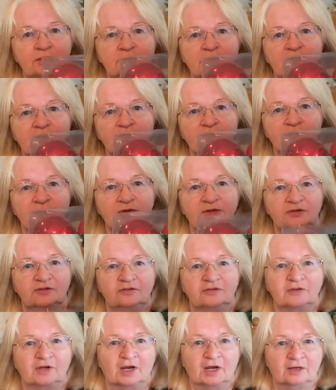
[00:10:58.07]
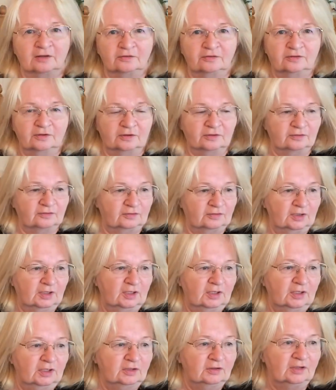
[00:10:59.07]
different sizes.
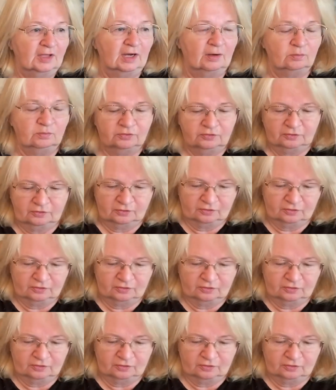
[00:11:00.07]
That was the